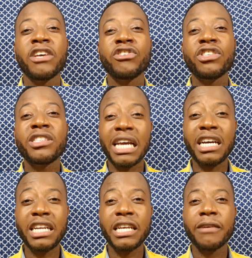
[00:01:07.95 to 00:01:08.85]

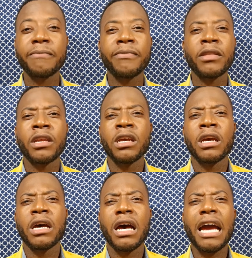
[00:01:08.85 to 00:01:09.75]
Secondly,
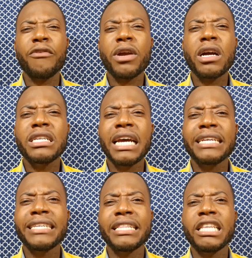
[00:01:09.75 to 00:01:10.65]
I
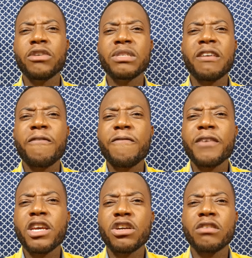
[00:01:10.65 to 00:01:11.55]
recognized that there was a fear